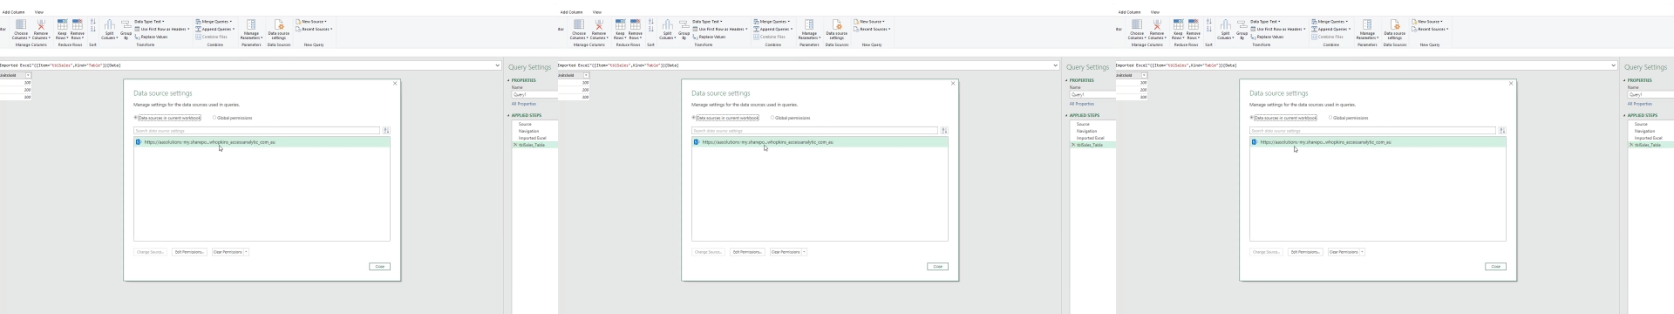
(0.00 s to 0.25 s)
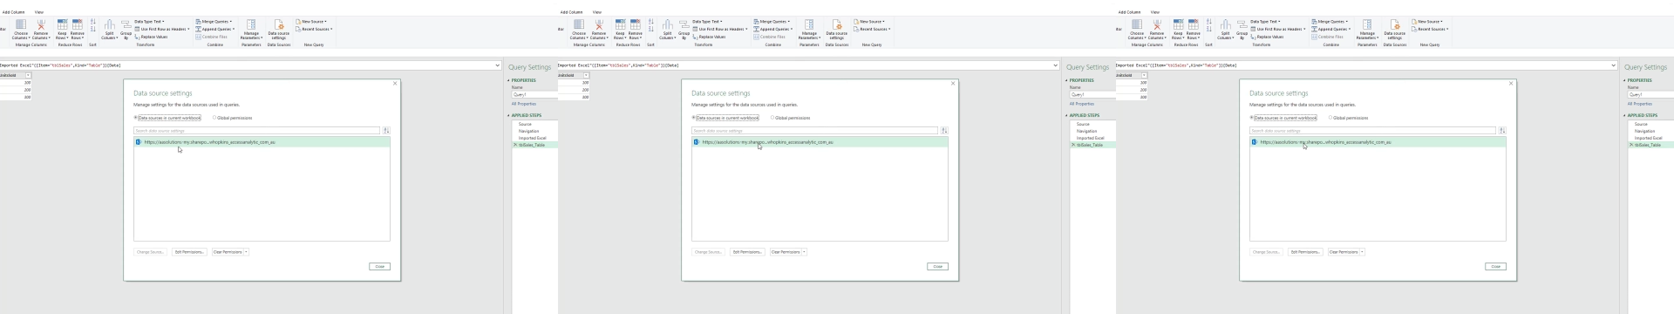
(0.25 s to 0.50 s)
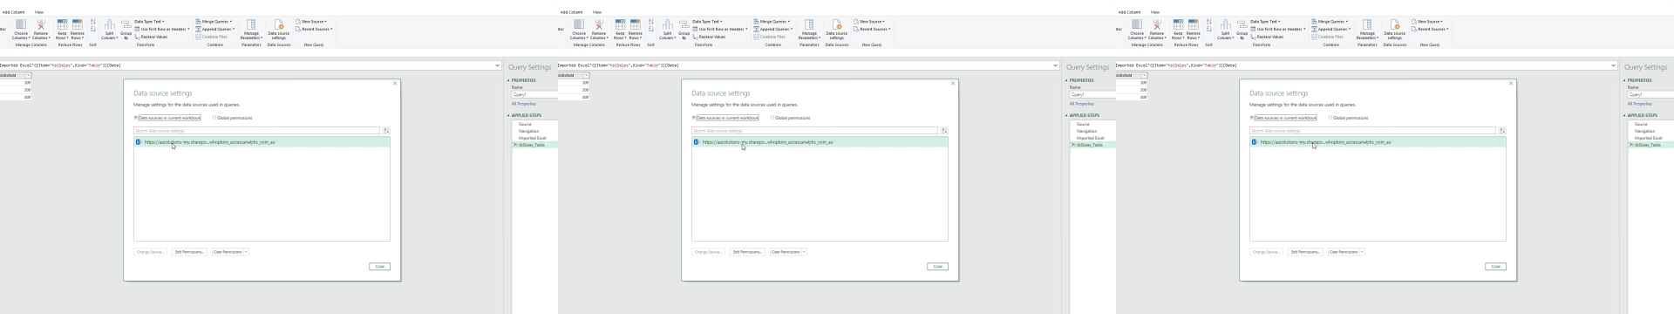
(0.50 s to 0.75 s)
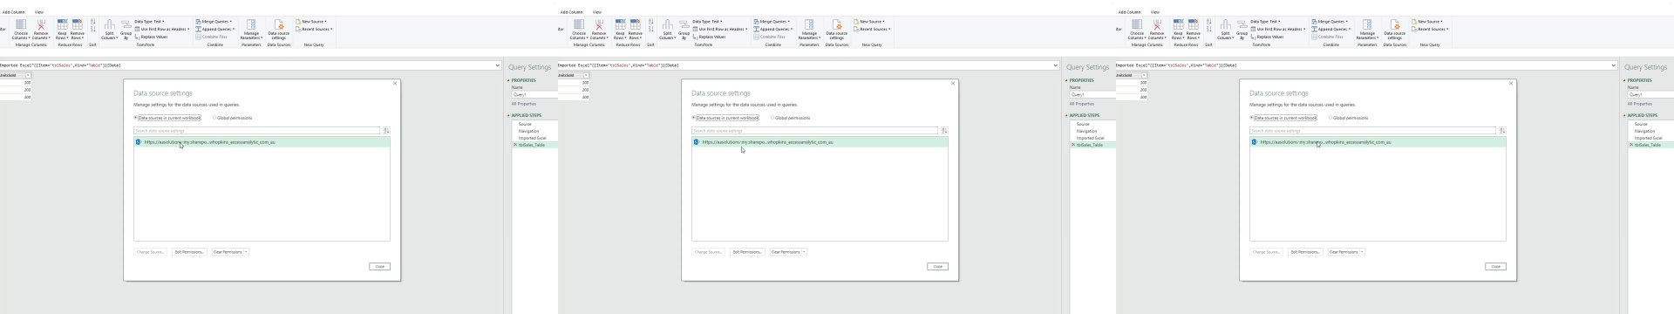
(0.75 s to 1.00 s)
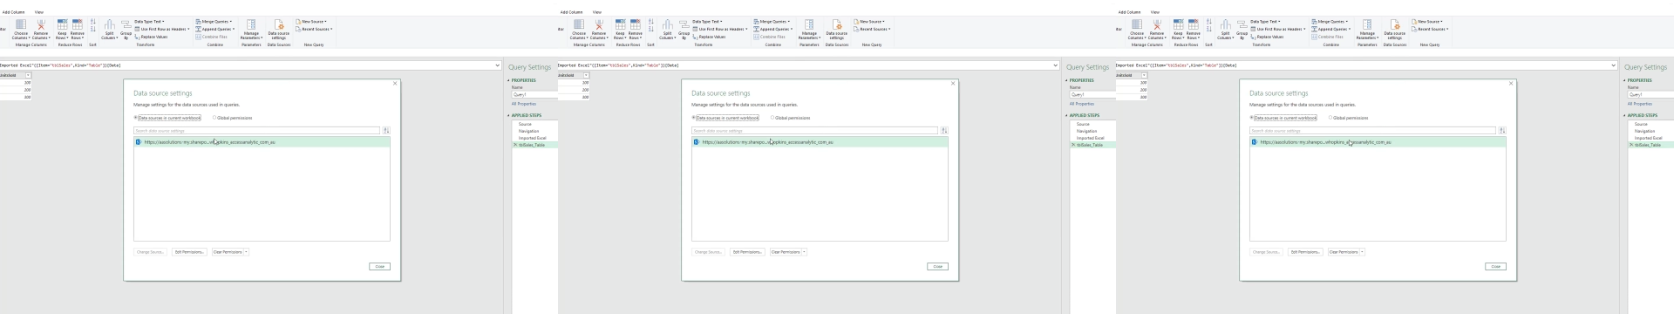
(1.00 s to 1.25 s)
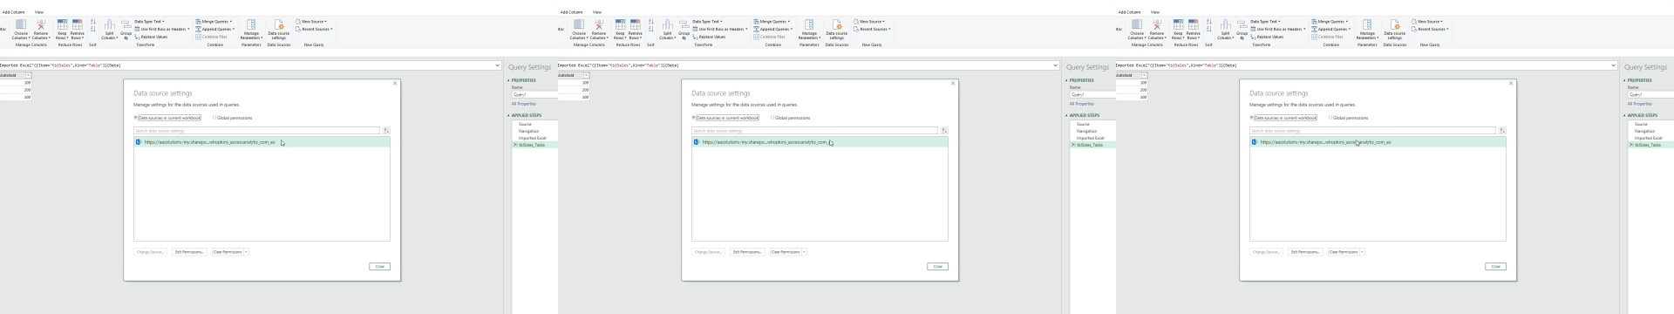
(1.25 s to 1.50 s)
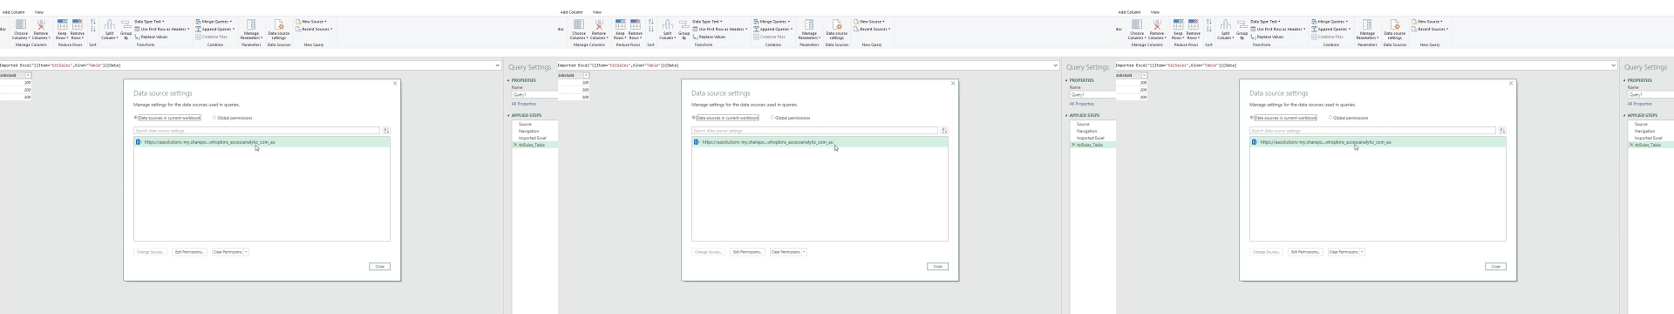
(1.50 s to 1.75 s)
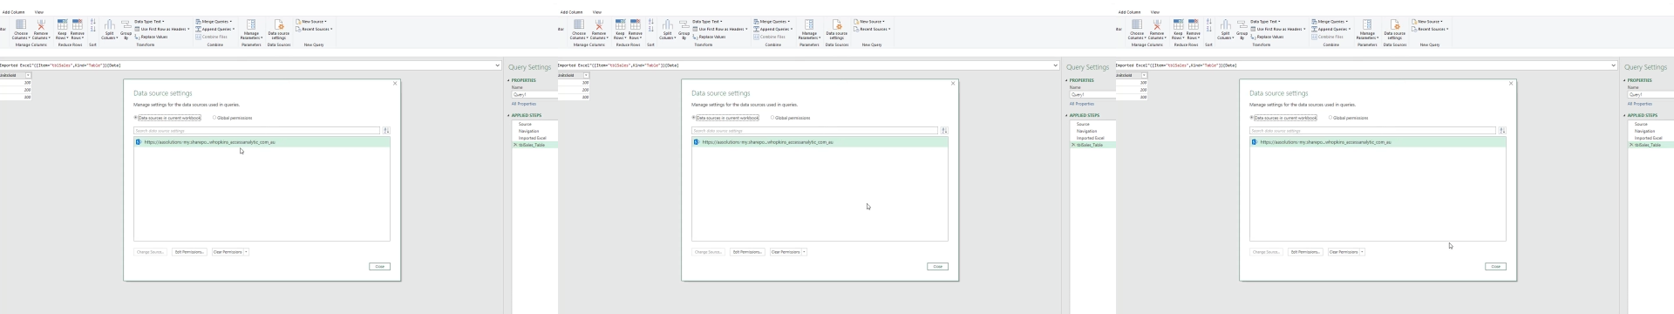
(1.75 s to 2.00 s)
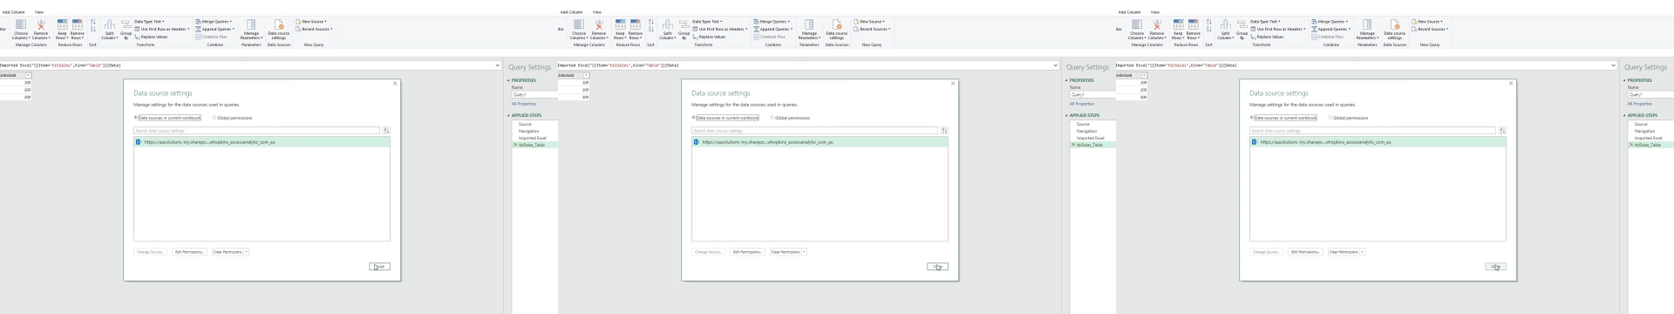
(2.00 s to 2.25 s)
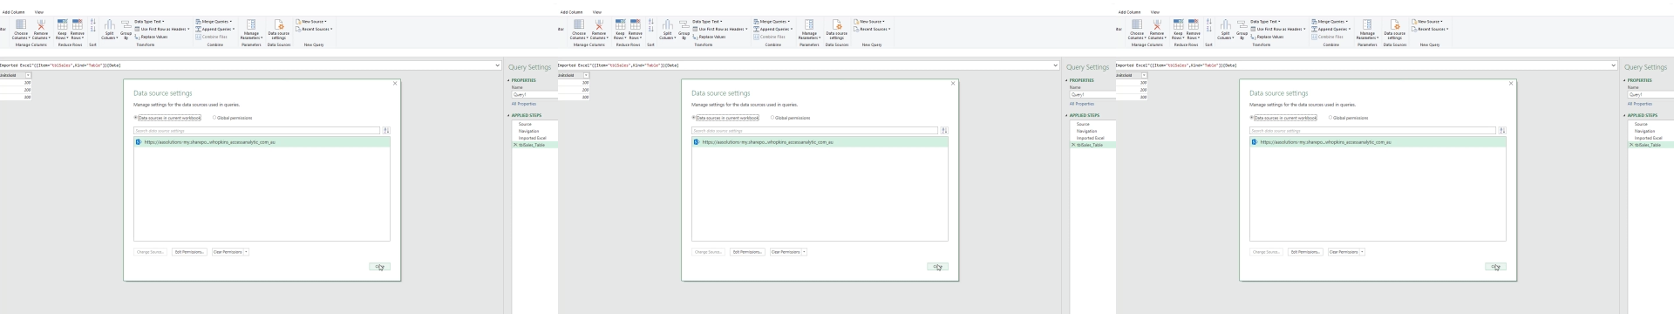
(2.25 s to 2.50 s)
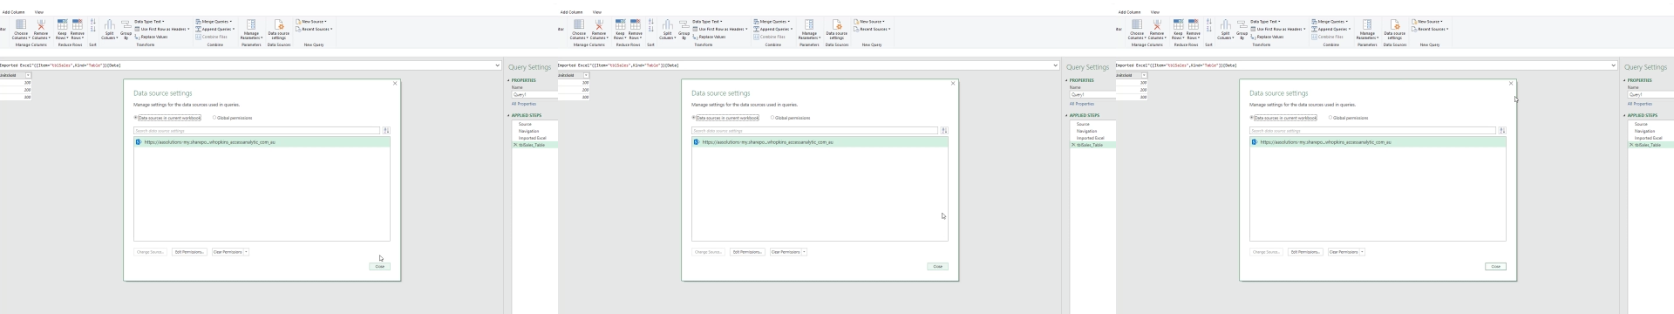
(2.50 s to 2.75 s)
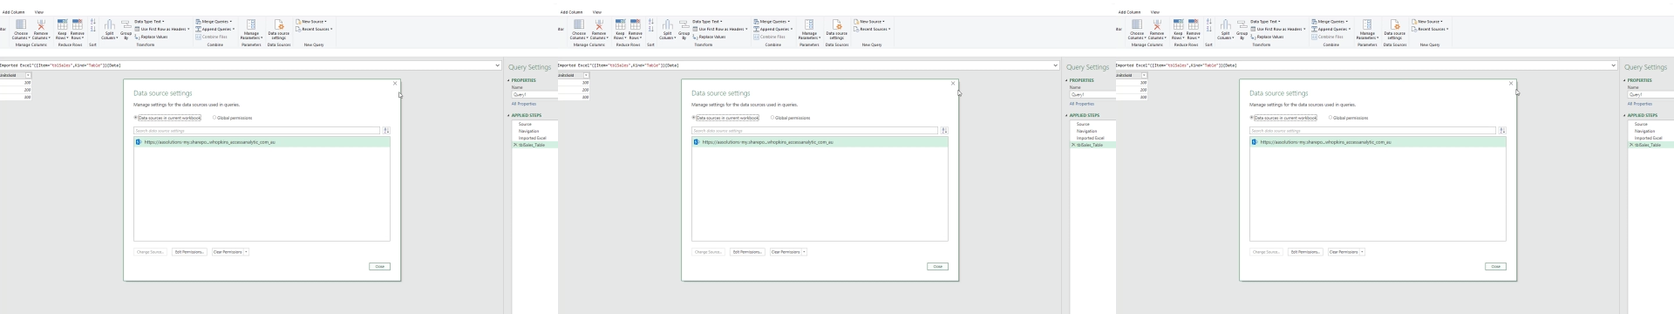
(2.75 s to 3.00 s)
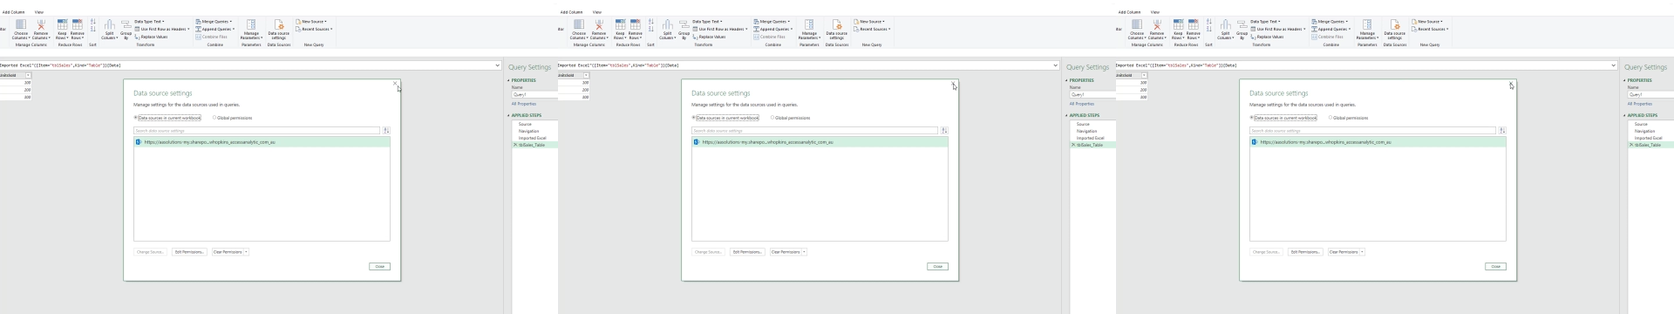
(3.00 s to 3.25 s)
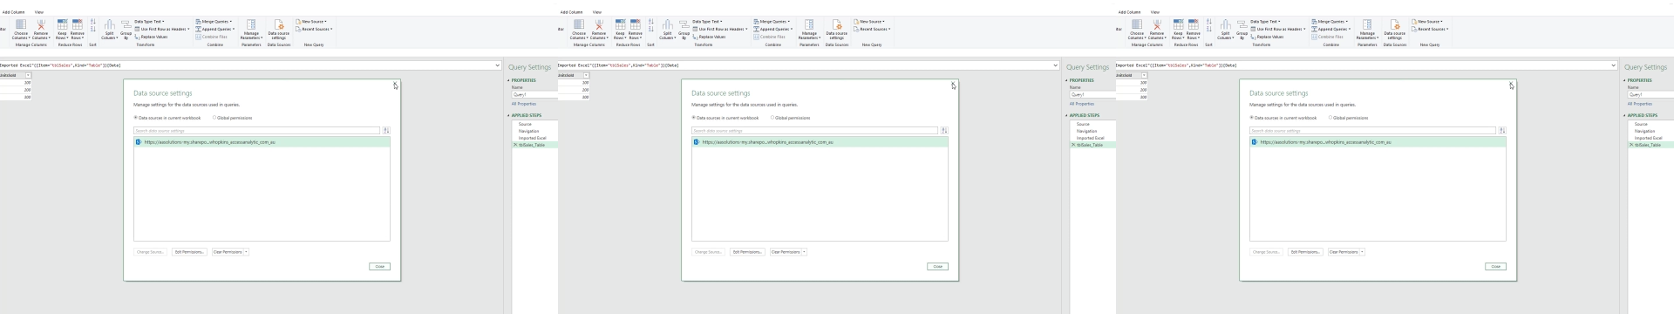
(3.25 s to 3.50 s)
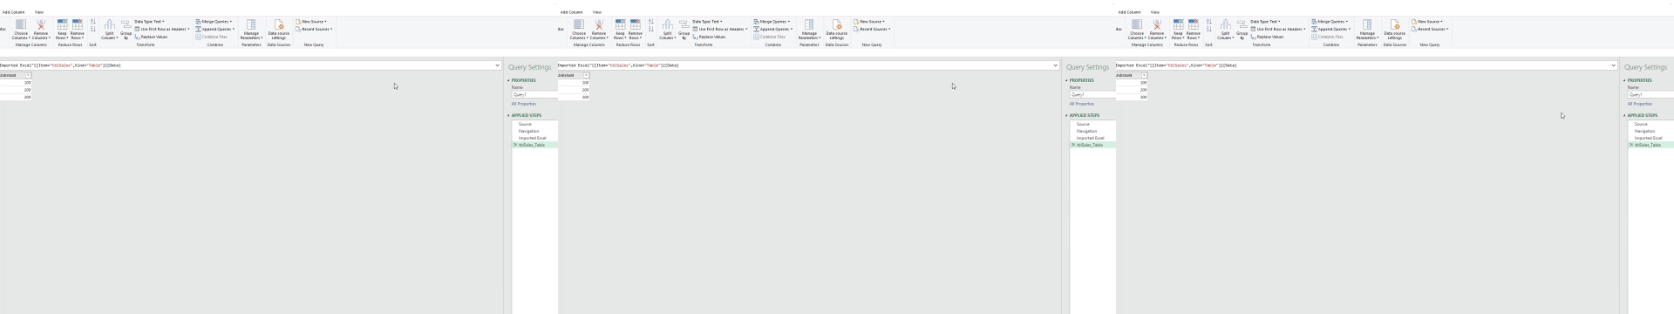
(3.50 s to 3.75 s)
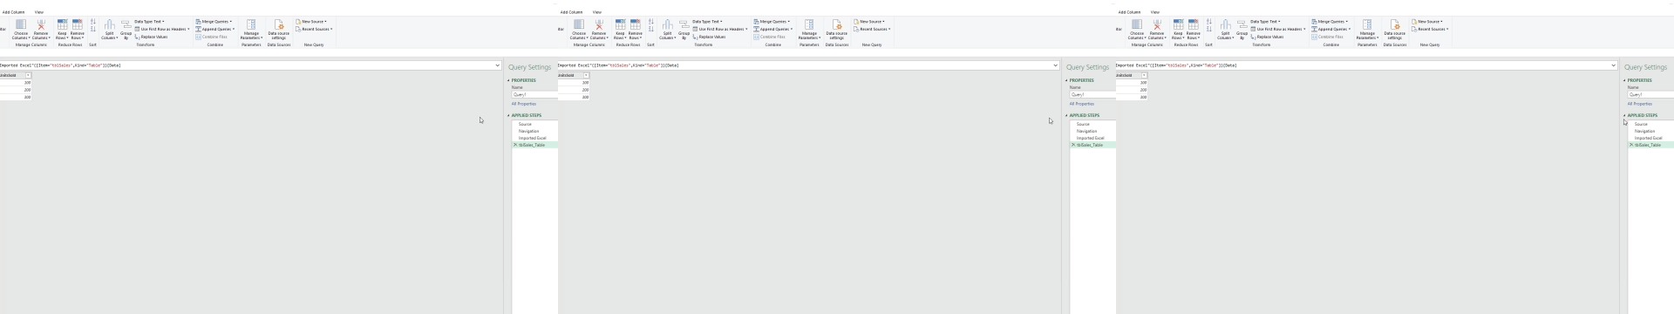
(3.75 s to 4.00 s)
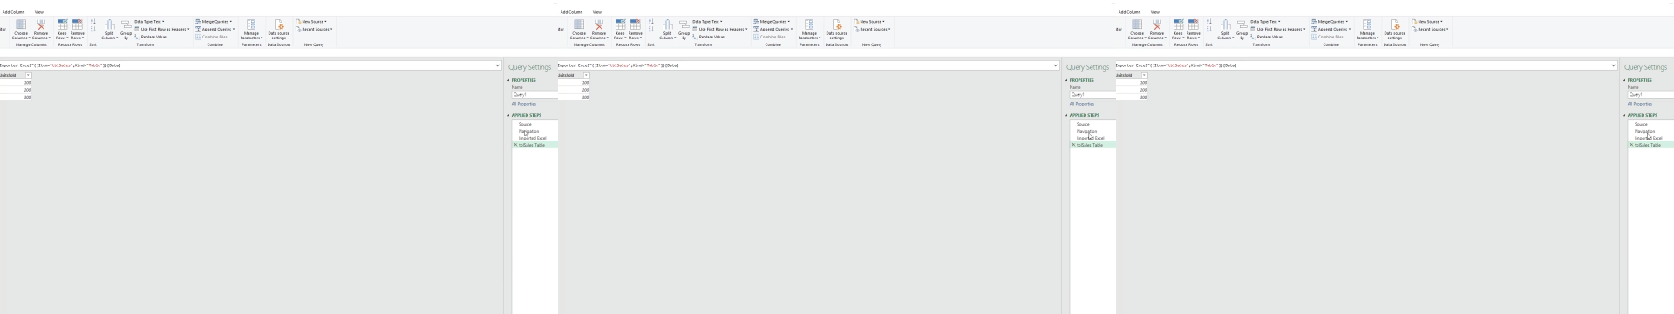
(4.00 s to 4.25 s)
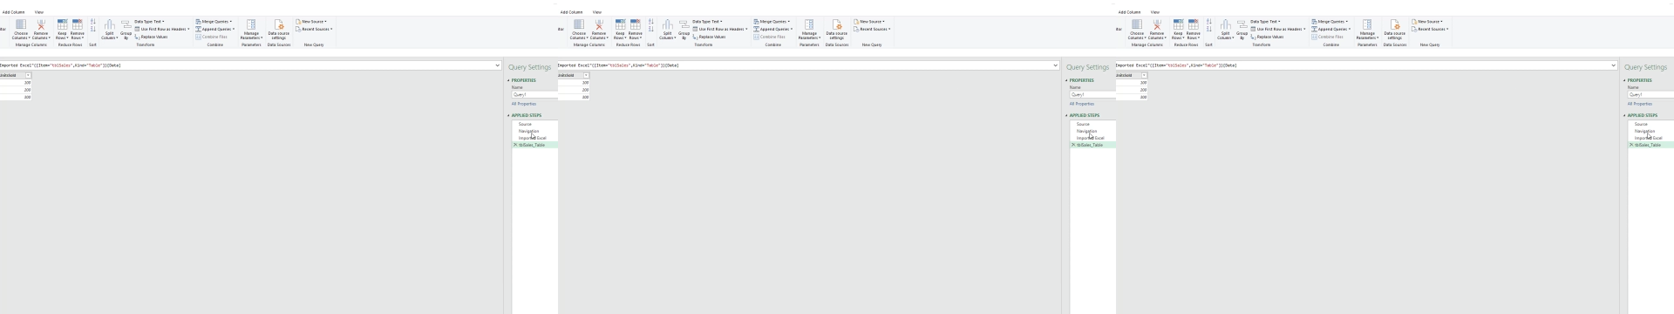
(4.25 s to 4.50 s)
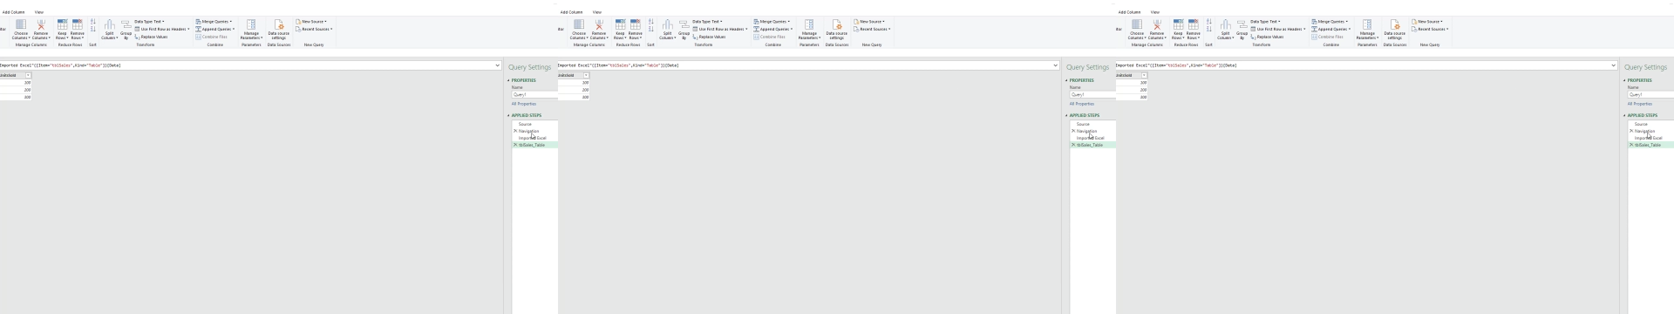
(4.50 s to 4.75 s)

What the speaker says: [unreadable: no face in view]